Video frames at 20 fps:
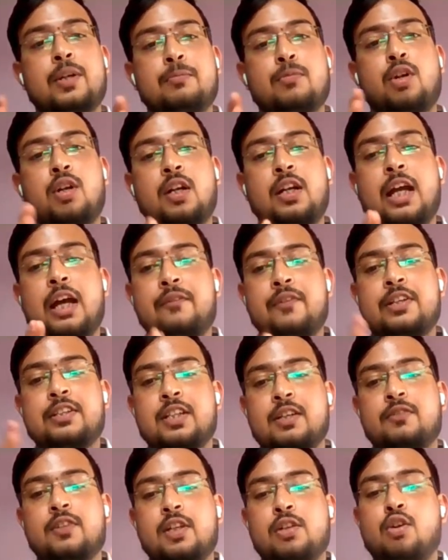model having
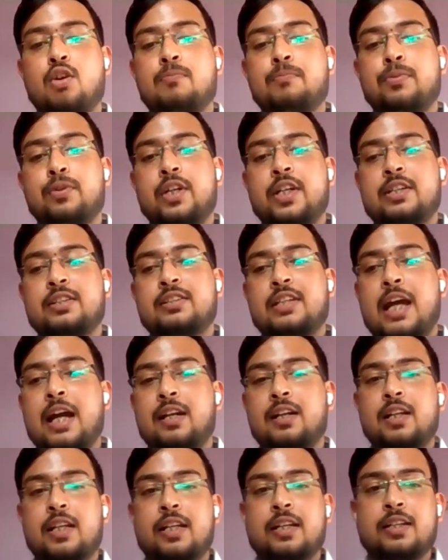several components,
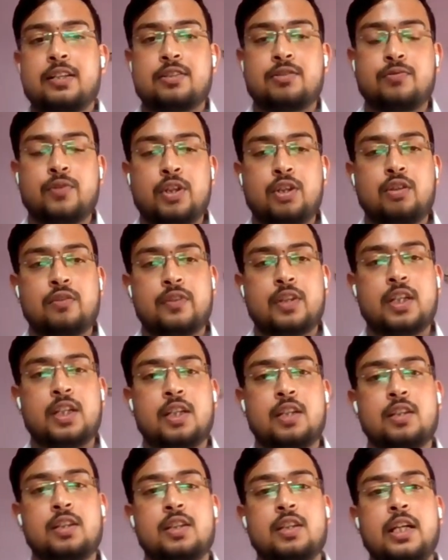stack layers one over
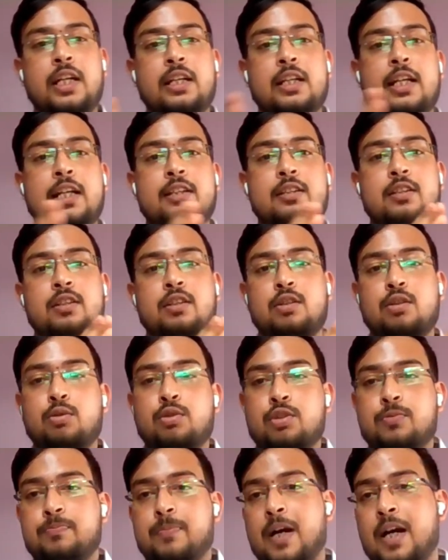another, and then
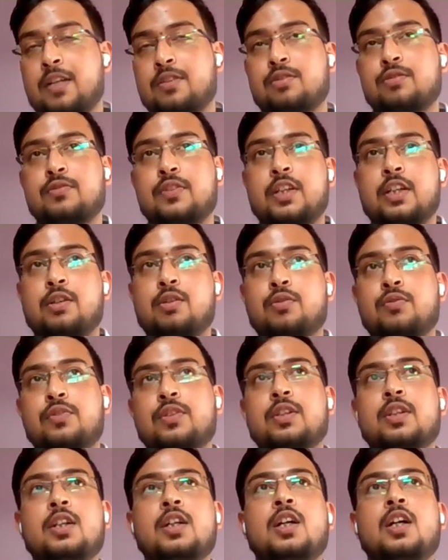those pass over and
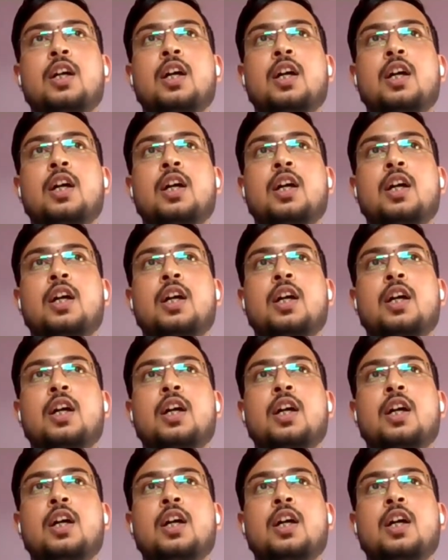over.